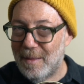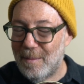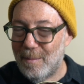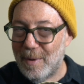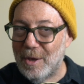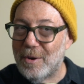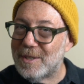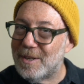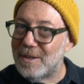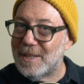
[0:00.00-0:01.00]
but you can
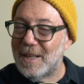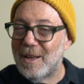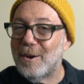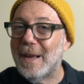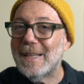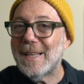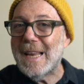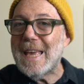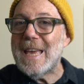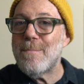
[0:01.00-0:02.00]
still see there is
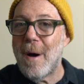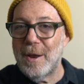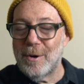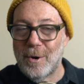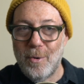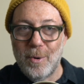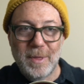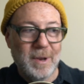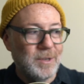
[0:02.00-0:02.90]
an E minor chord there.